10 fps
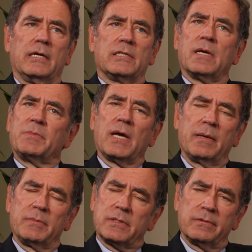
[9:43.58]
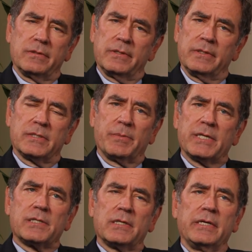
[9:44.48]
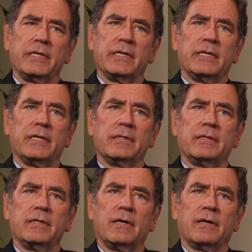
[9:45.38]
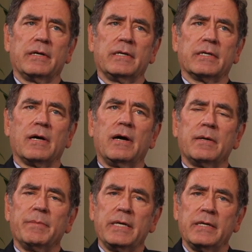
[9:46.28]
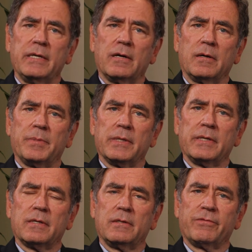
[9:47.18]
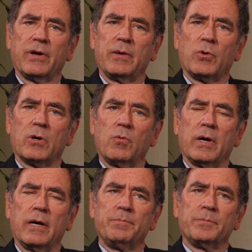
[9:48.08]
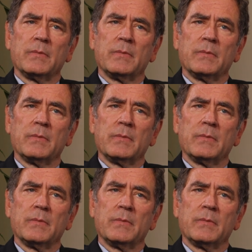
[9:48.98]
Sometimes, especially in our economy and in our political framework where